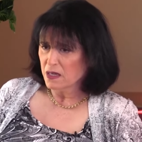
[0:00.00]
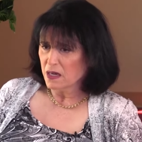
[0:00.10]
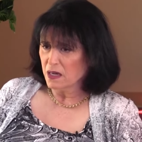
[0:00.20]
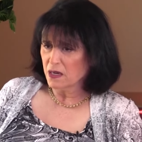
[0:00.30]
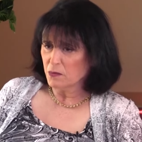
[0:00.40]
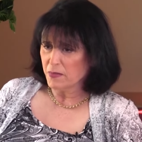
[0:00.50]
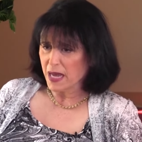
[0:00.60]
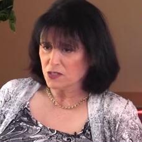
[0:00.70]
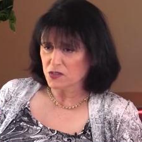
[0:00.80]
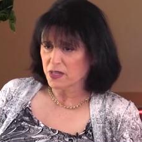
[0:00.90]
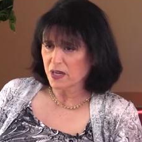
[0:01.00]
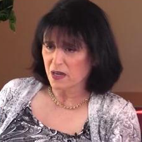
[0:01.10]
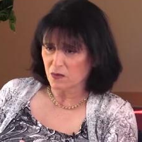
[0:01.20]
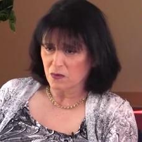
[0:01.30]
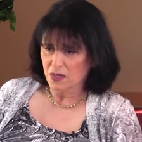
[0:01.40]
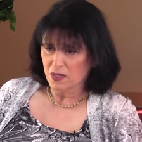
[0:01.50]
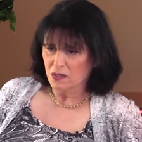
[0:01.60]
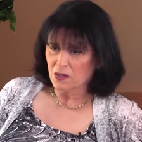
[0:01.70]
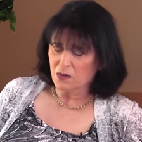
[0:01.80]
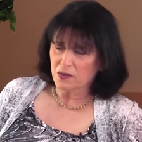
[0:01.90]
Um, actually, I
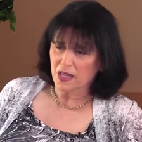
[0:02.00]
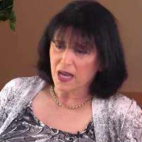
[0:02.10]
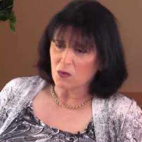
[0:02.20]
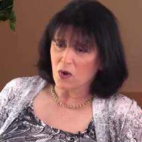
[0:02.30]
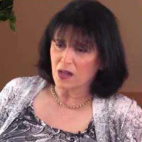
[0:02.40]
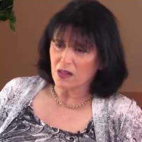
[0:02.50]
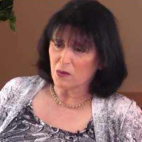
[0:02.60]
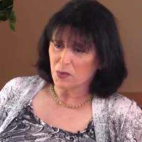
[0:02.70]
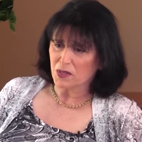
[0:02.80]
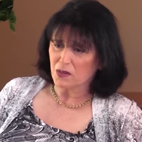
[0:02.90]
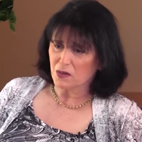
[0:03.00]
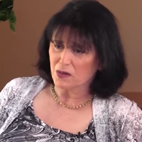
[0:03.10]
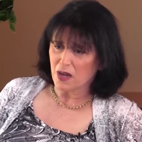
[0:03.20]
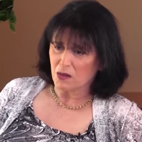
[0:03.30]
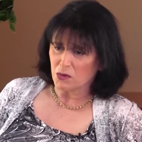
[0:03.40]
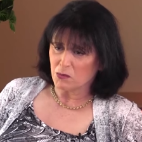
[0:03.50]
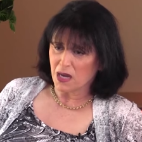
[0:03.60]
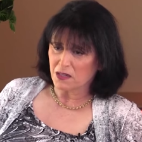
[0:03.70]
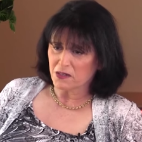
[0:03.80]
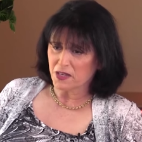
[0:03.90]
learned that while up at your alma mater,